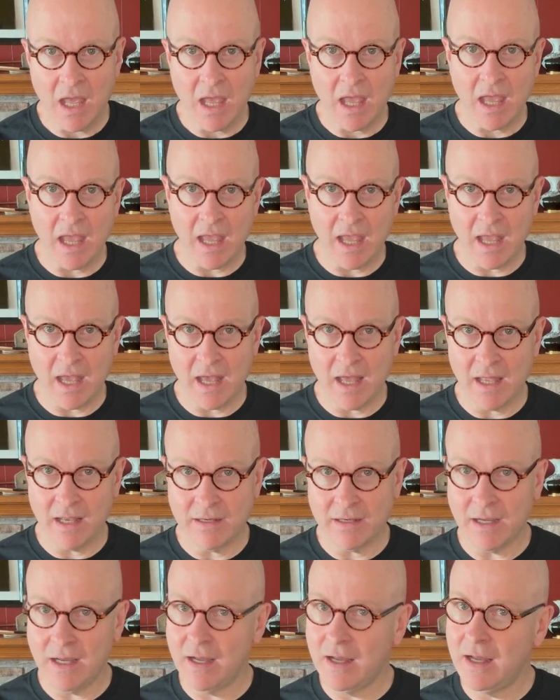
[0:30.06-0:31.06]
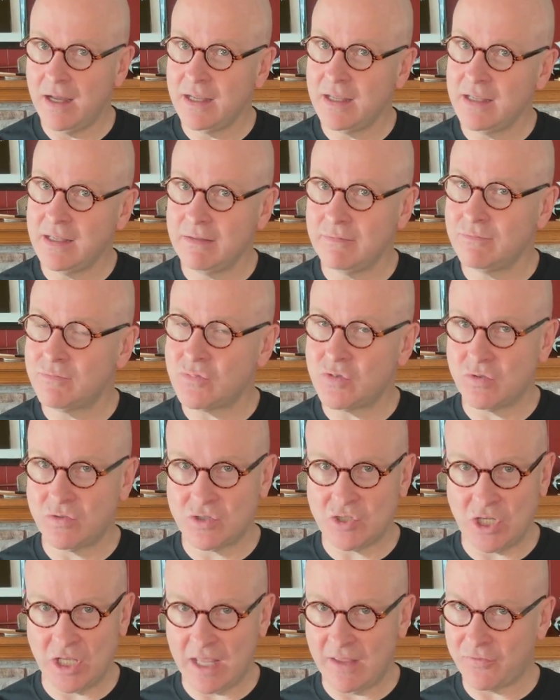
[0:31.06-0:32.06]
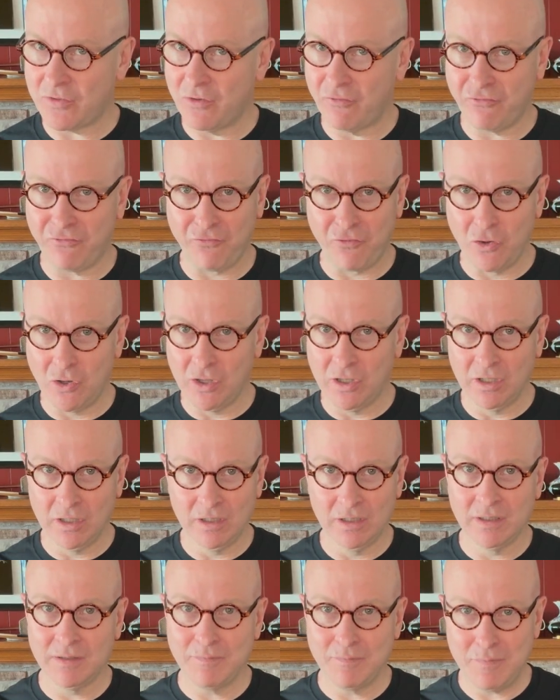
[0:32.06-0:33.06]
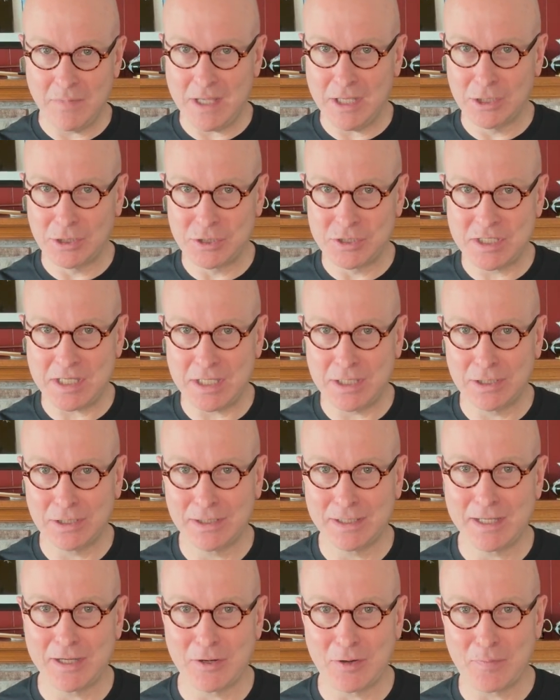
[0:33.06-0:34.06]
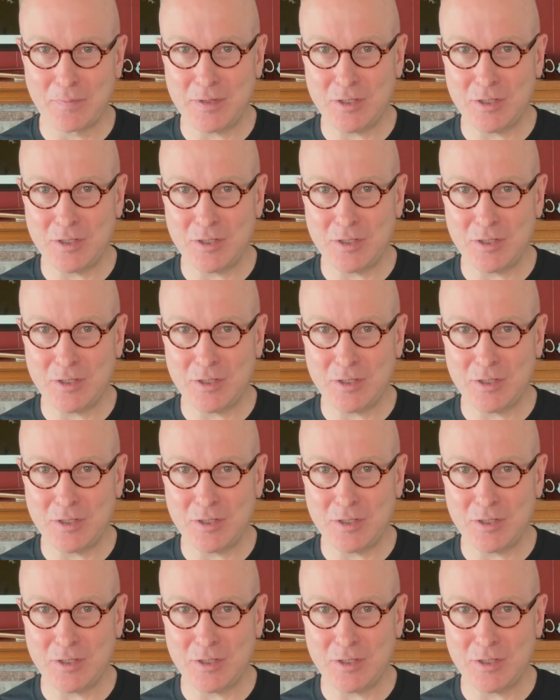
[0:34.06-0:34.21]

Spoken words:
And to get the full meal deal here,